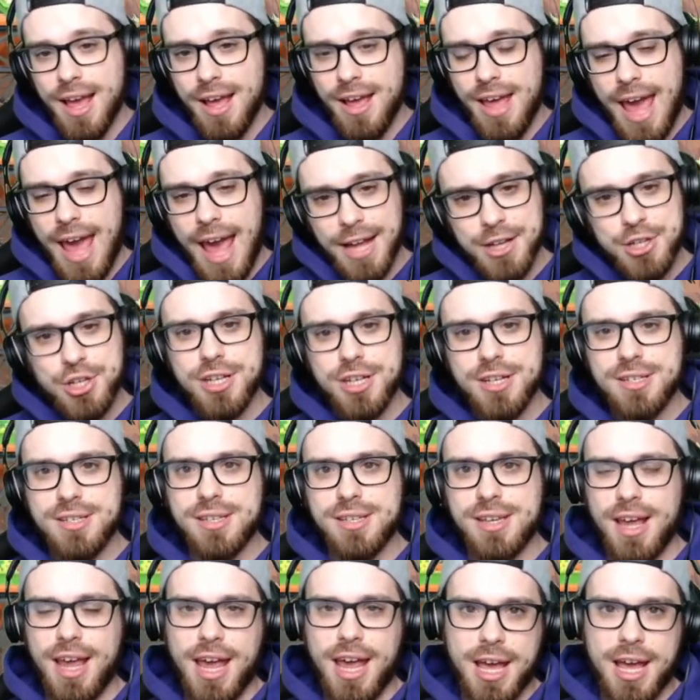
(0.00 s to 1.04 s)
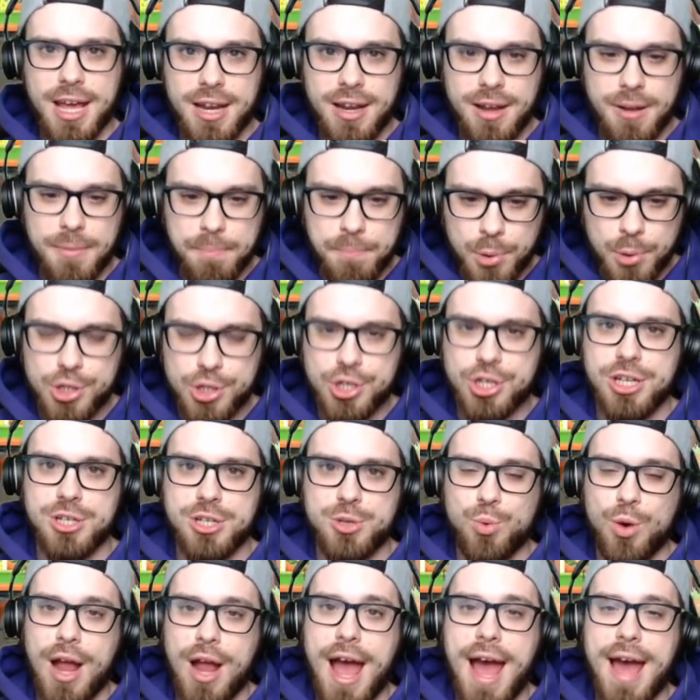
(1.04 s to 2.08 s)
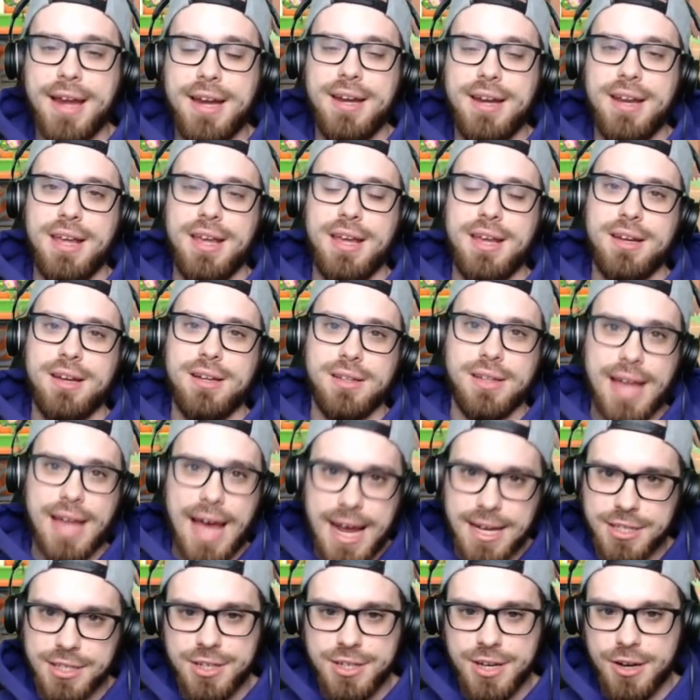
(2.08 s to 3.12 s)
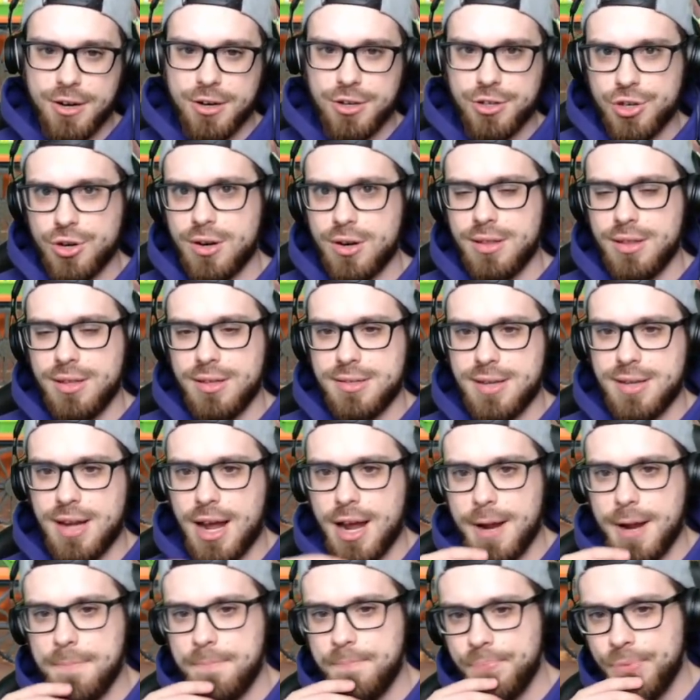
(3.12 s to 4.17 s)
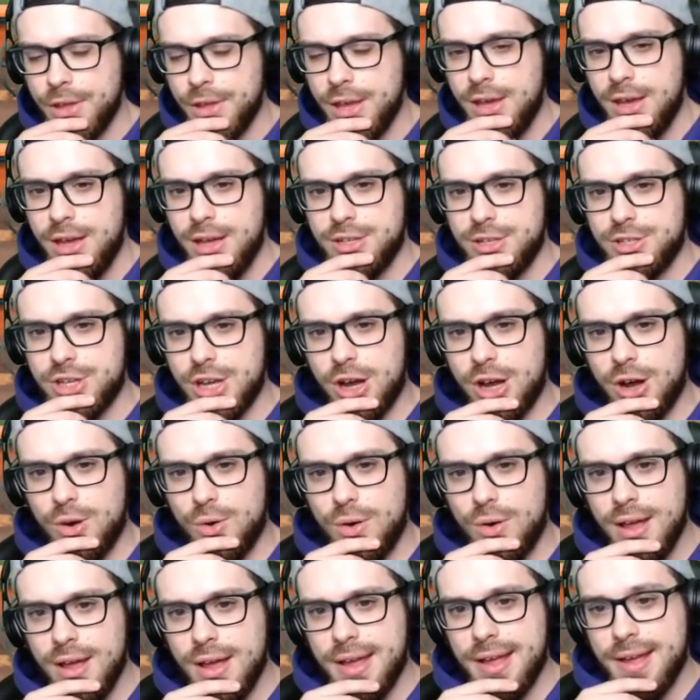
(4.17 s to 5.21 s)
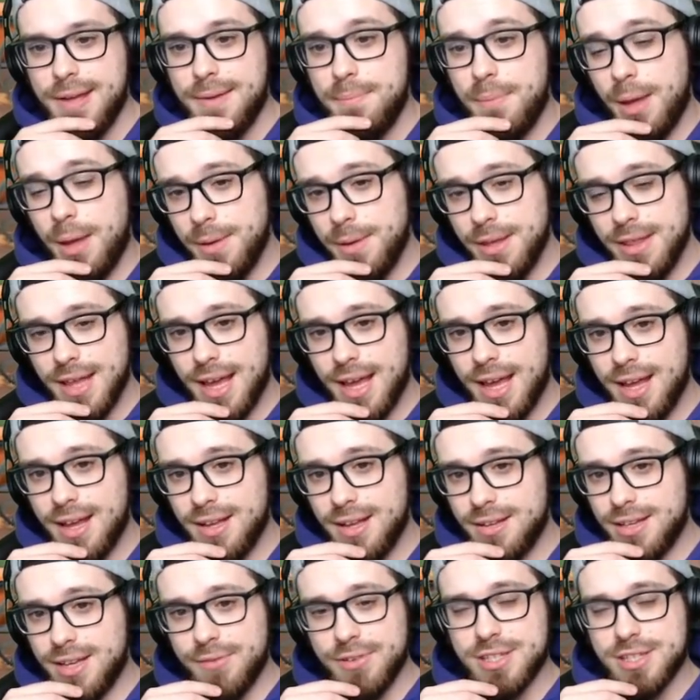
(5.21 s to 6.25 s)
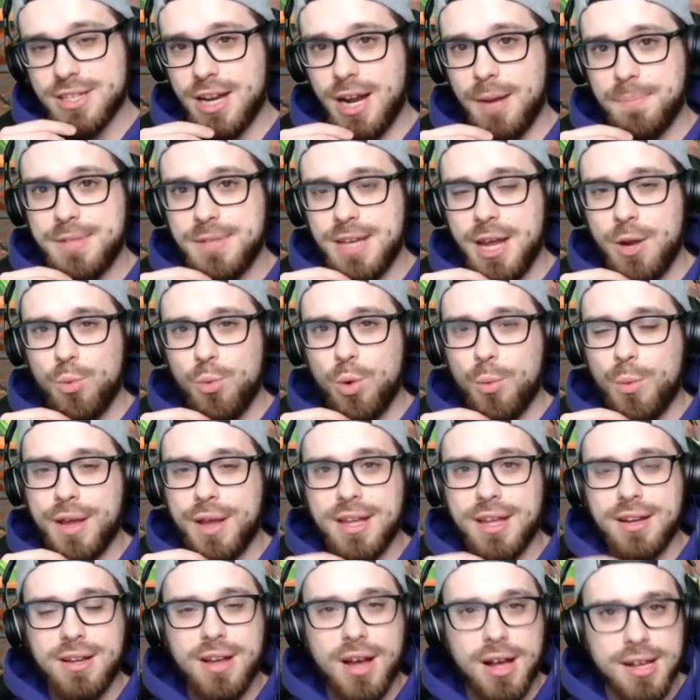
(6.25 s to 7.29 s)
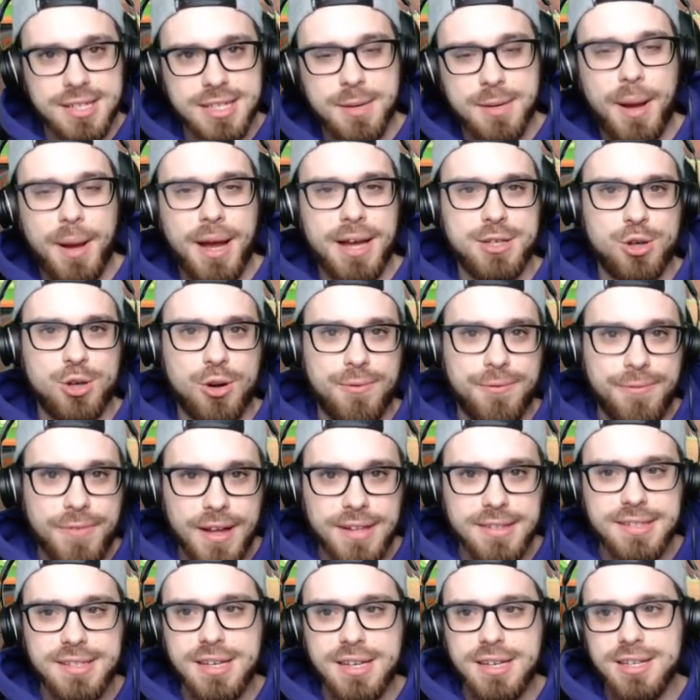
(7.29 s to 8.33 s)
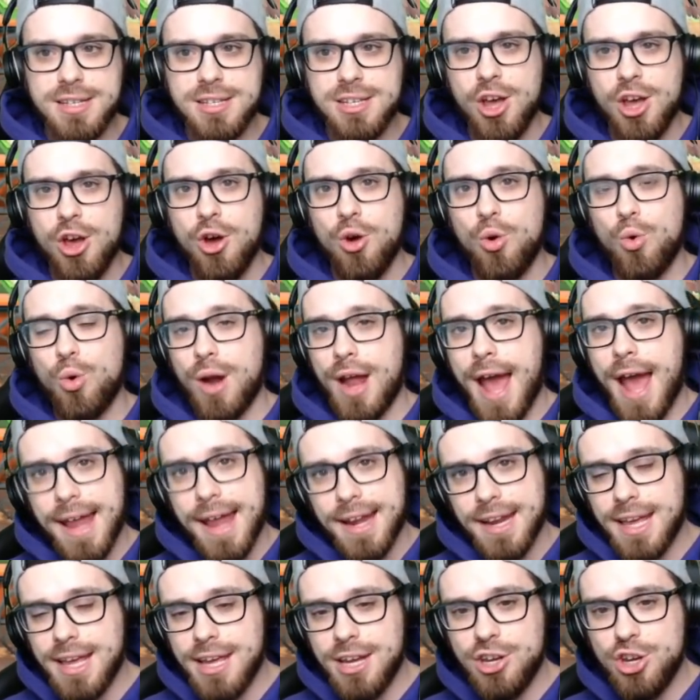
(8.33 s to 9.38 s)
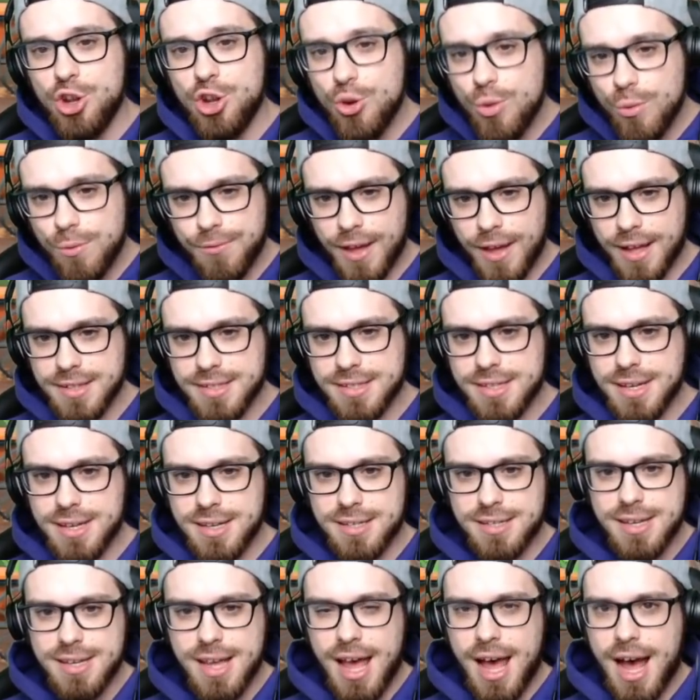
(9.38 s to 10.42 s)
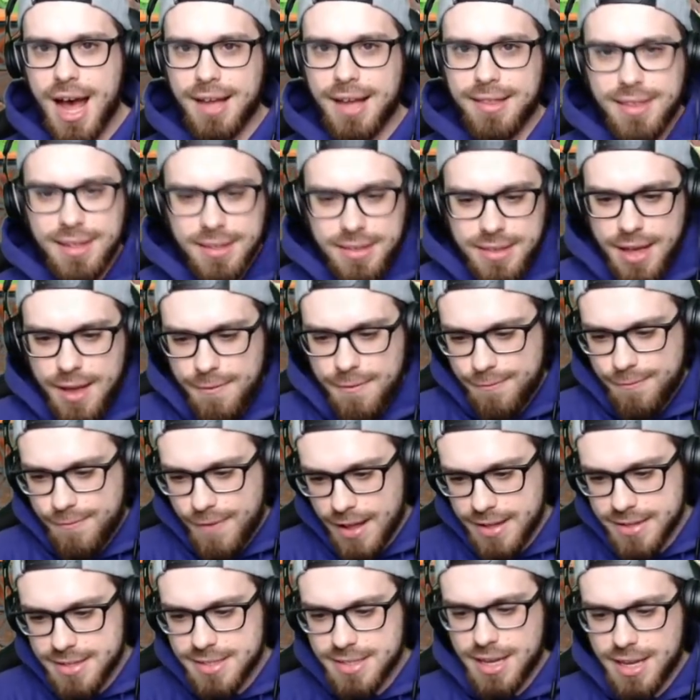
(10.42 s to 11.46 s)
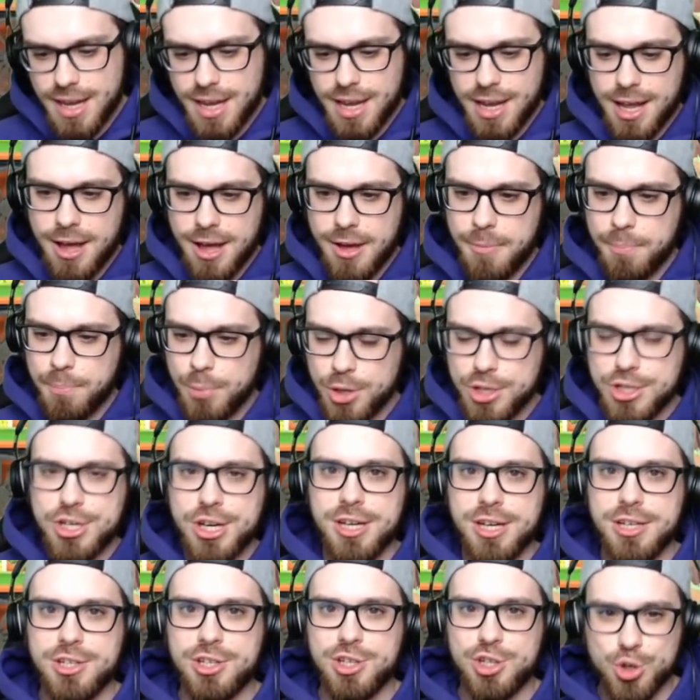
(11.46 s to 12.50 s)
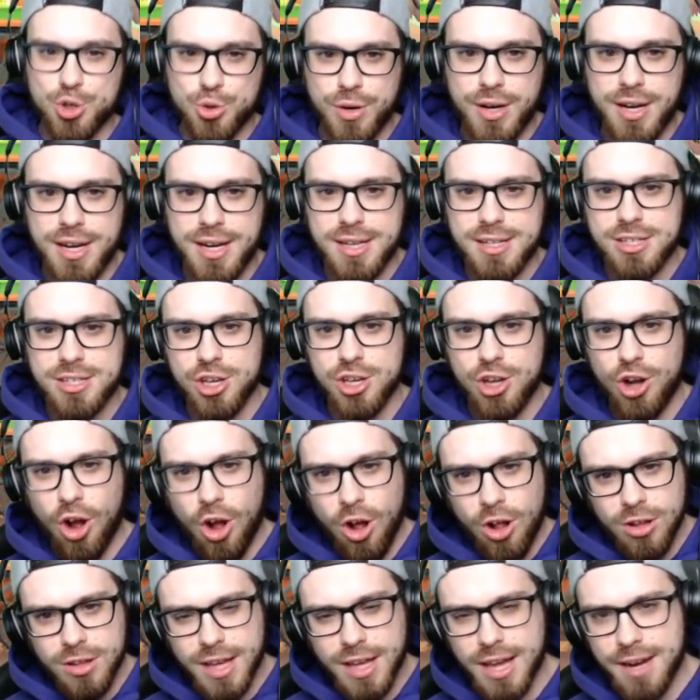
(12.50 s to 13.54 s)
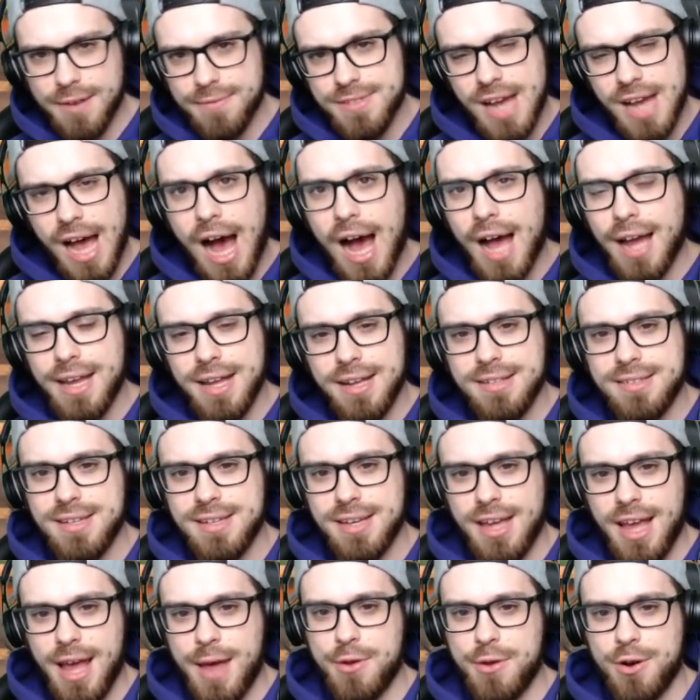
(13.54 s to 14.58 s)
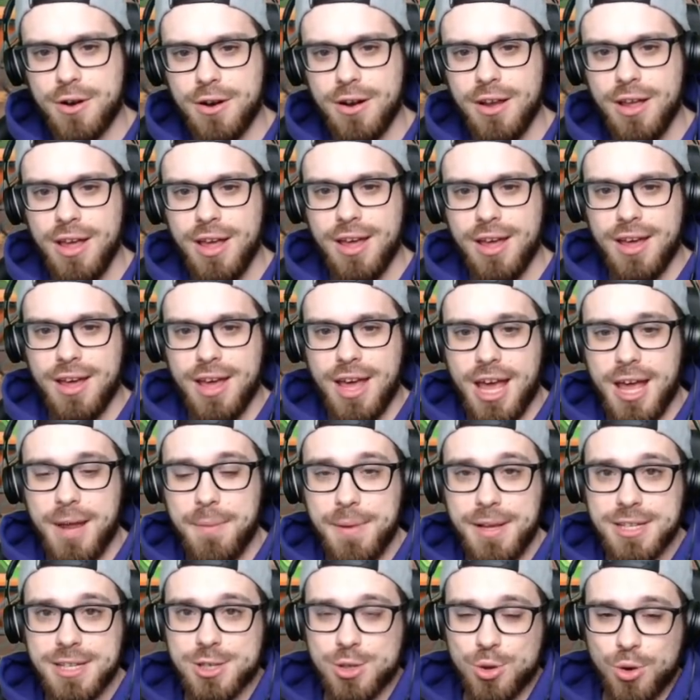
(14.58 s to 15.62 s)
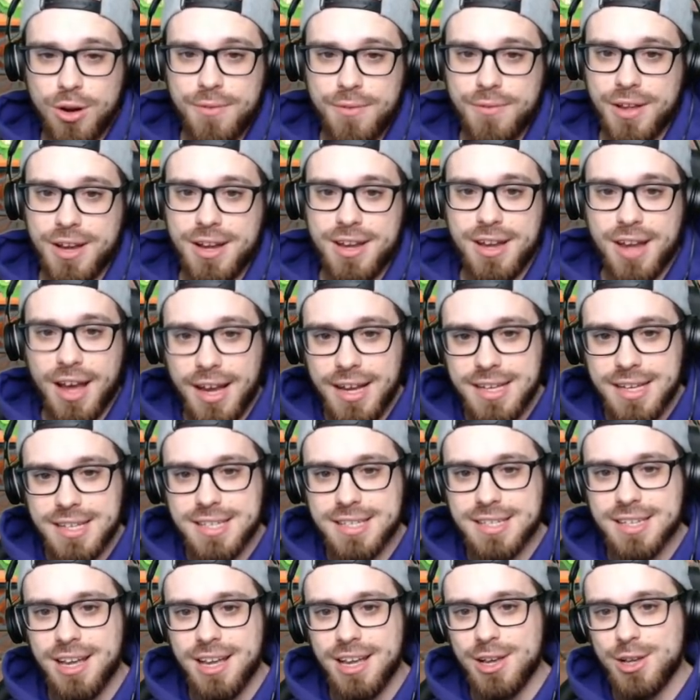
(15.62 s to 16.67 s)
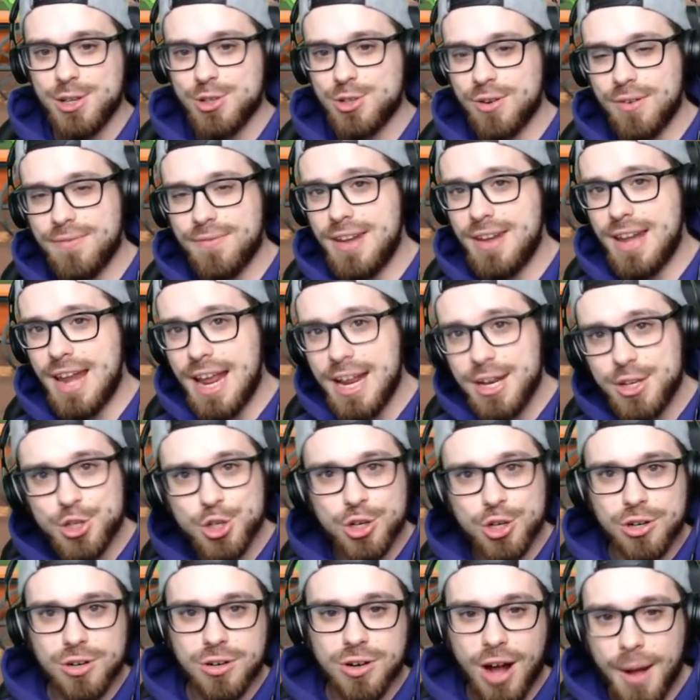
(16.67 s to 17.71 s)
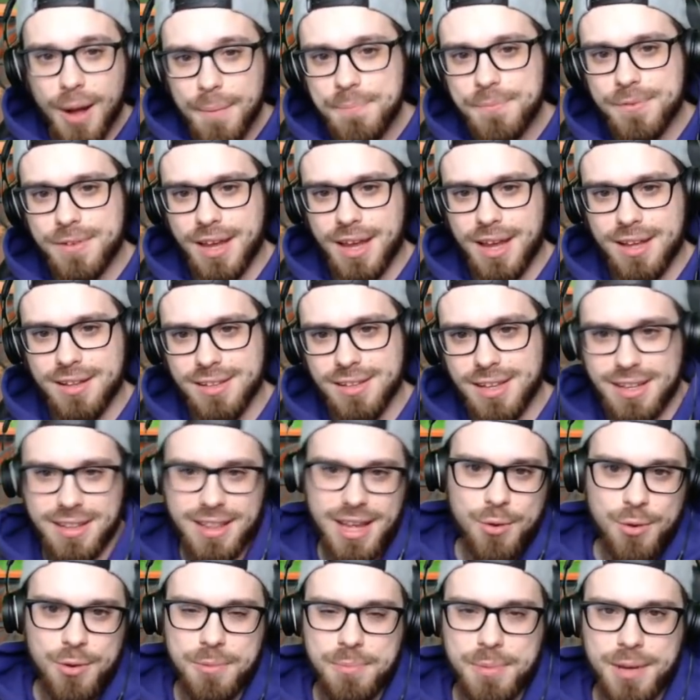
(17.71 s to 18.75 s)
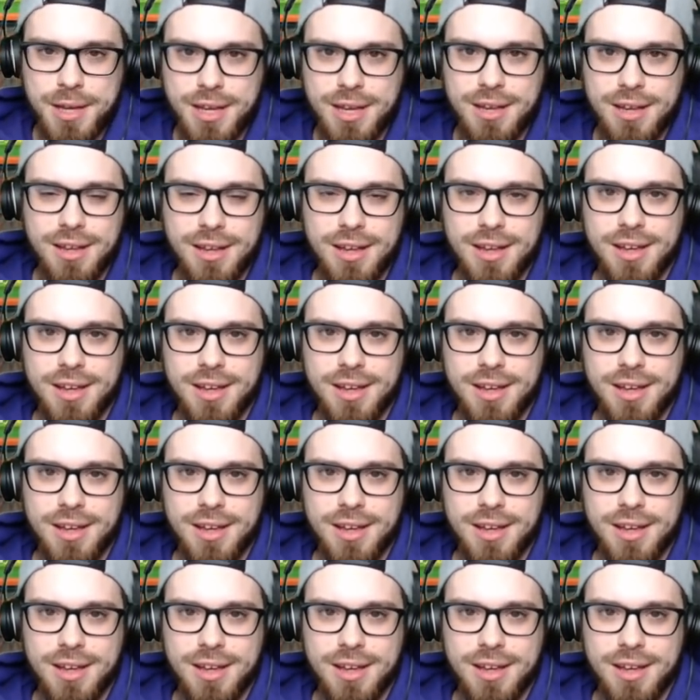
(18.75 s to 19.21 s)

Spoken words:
Hedges and bushes were added in last year during this time. So maybe they give us an update where we can customize our fences or adding in new fences. I think that fencing, bushes, trees could all kind of tie in together and be sort of a nice sort of nature update. Like that'd be